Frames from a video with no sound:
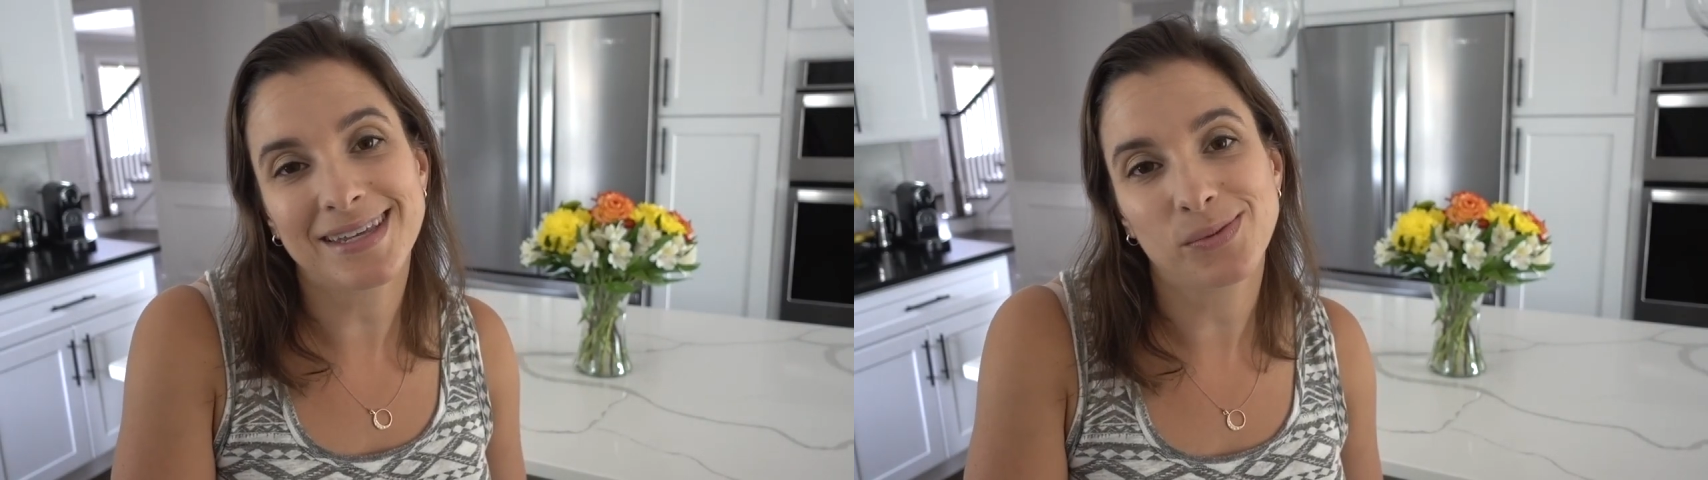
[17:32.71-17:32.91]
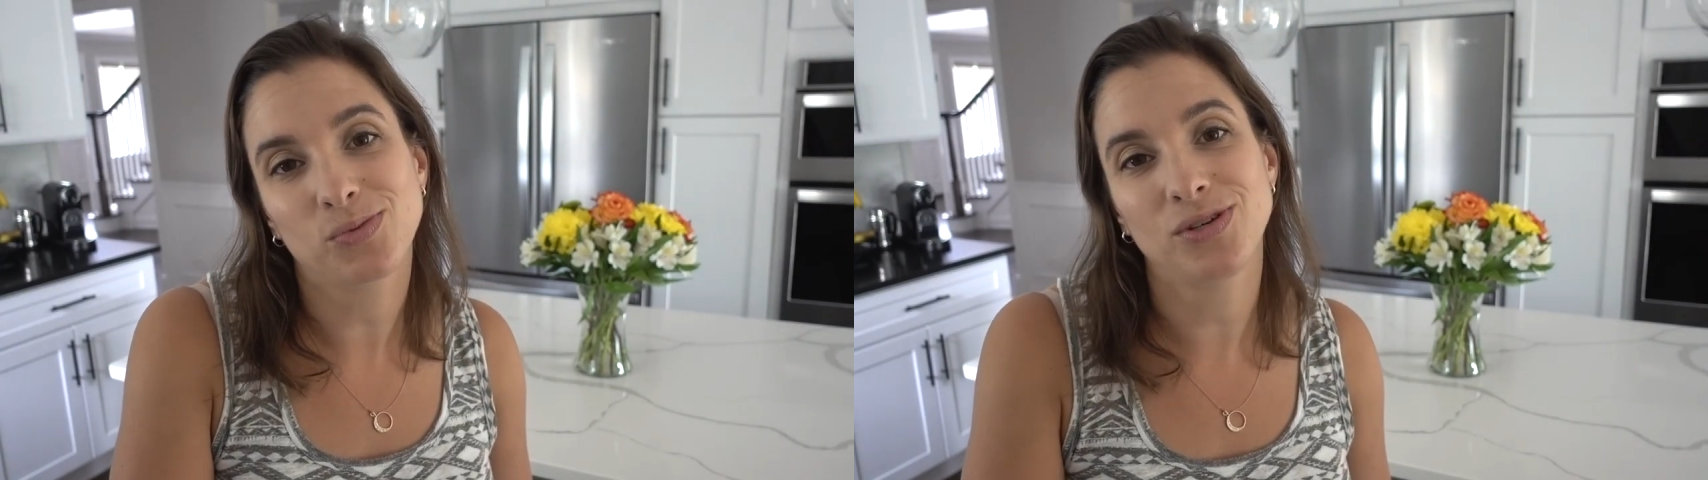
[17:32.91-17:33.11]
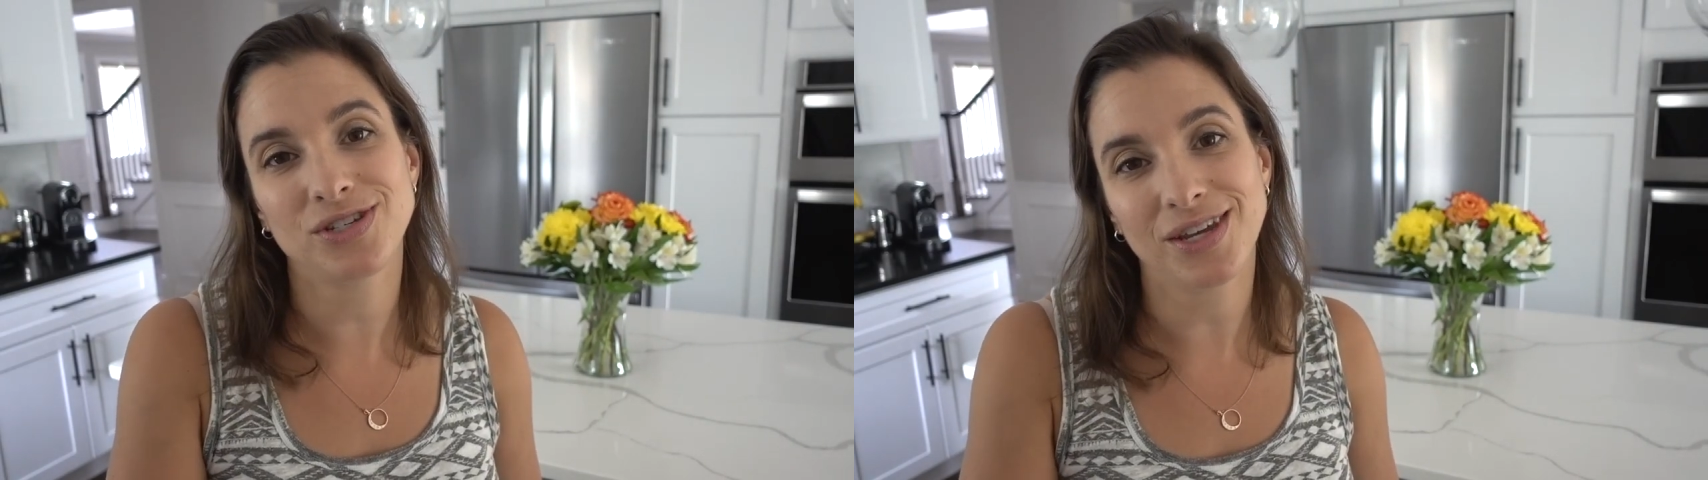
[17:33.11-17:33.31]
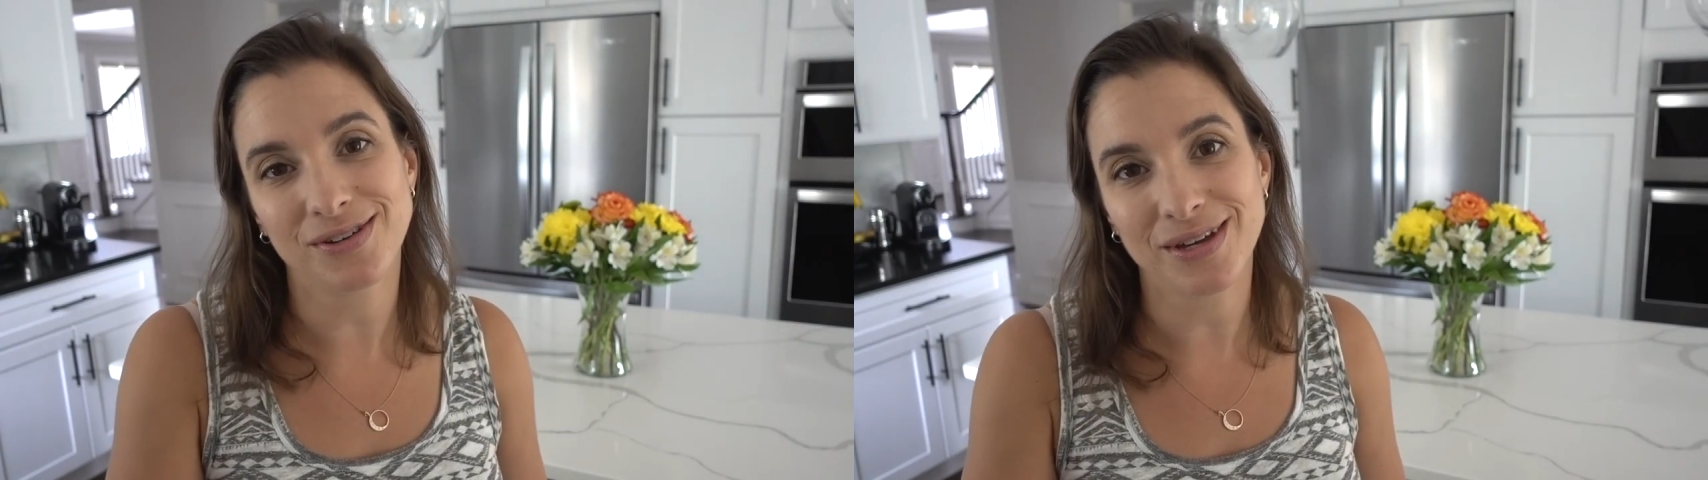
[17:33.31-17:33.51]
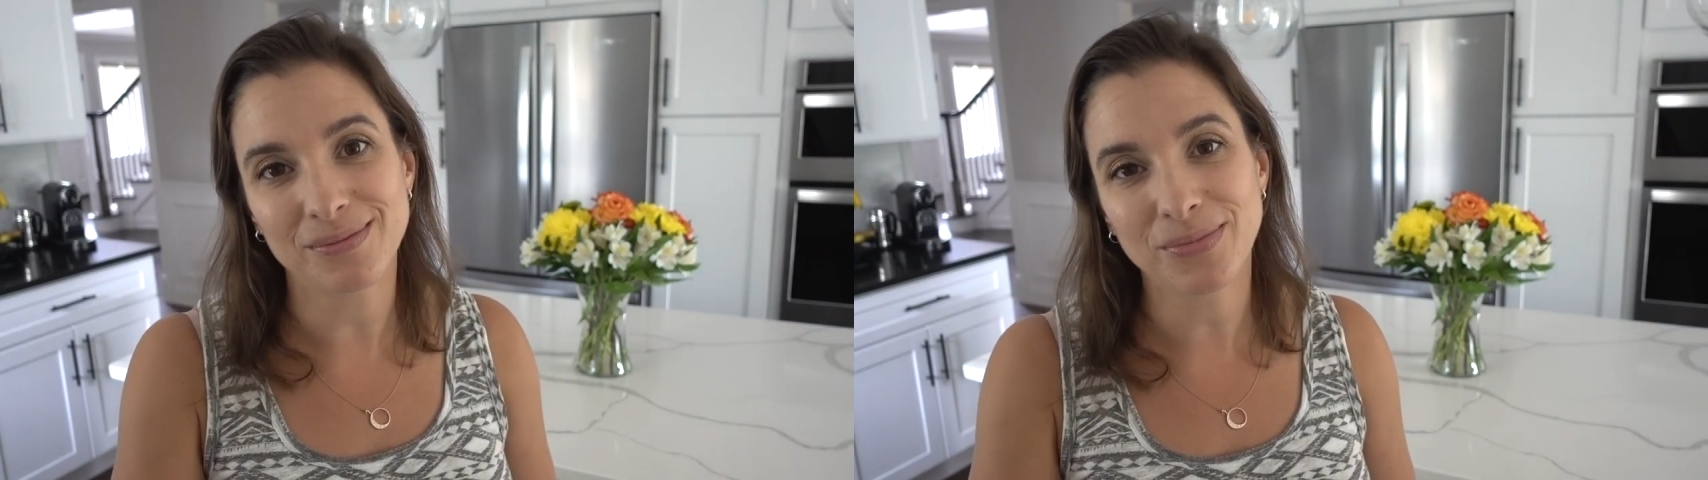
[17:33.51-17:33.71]
I appreciate
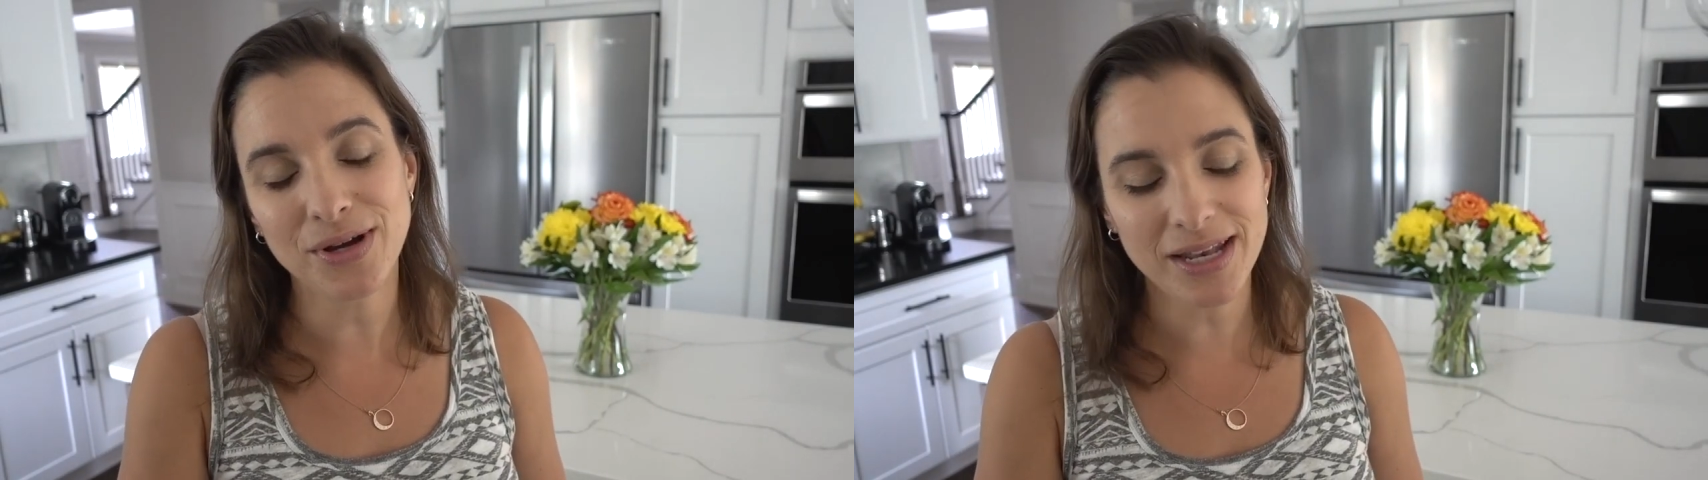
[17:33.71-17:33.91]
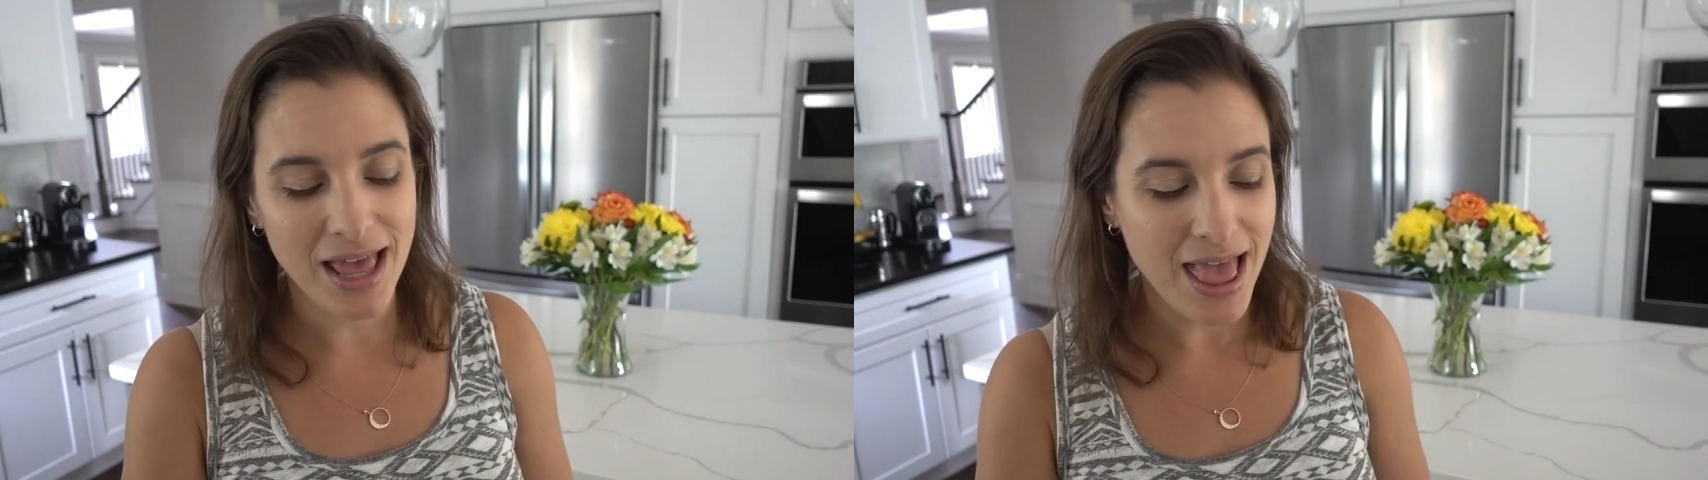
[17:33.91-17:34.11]
your input.